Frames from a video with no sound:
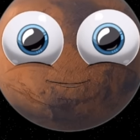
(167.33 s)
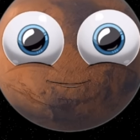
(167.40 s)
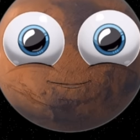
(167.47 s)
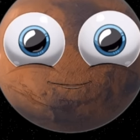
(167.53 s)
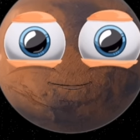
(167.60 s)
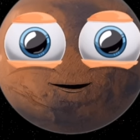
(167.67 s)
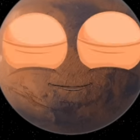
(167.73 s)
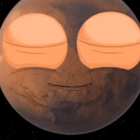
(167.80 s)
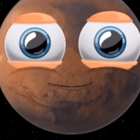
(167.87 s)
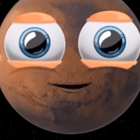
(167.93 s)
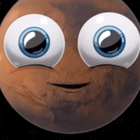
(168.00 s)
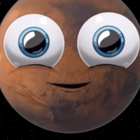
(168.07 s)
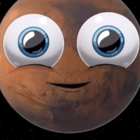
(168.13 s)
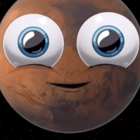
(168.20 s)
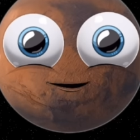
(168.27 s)
I blush
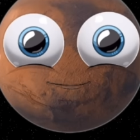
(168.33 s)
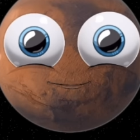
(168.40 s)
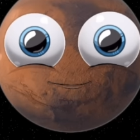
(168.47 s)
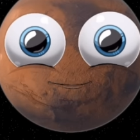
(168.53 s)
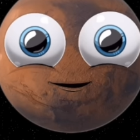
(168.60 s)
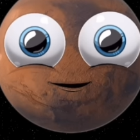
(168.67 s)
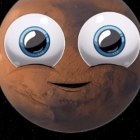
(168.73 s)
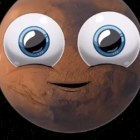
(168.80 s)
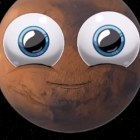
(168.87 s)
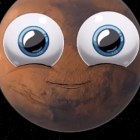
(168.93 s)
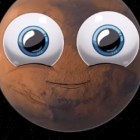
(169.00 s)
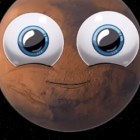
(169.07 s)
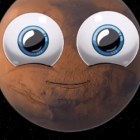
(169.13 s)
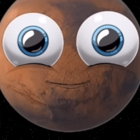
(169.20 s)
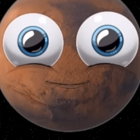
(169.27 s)
when I get scared,
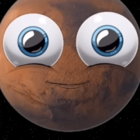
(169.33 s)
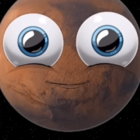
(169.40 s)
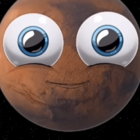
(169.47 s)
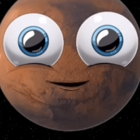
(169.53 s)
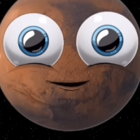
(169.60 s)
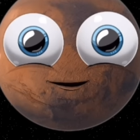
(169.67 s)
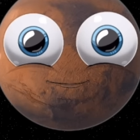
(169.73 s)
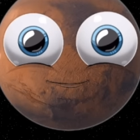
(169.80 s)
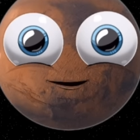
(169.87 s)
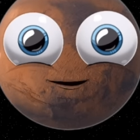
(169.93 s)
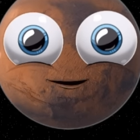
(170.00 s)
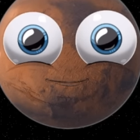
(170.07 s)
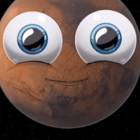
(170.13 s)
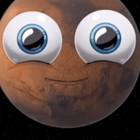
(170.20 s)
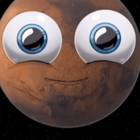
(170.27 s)
or
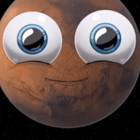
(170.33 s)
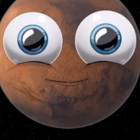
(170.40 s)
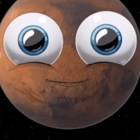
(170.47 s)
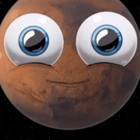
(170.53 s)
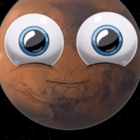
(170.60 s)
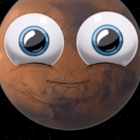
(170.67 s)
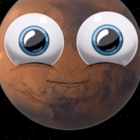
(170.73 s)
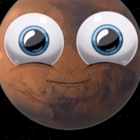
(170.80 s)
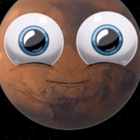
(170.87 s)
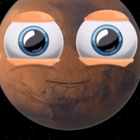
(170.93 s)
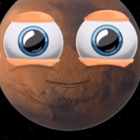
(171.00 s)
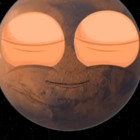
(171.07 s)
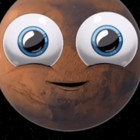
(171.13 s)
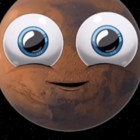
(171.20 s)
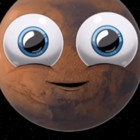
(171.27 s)
nervous,
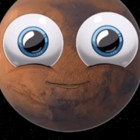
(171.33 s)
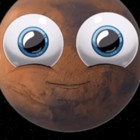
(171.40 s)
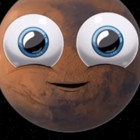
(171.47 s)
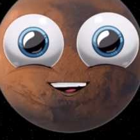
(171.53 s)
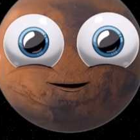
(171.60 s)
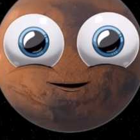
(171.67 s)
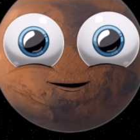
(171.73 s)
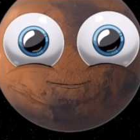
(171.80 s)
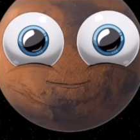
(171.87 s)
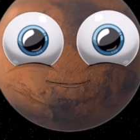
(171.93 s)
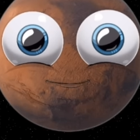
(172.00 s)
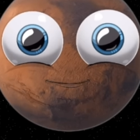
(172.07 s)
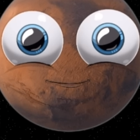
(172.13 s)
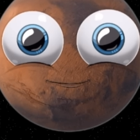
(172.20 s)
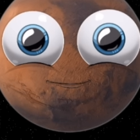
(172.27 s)
or hungry.
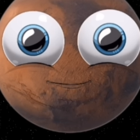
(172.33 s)
Well,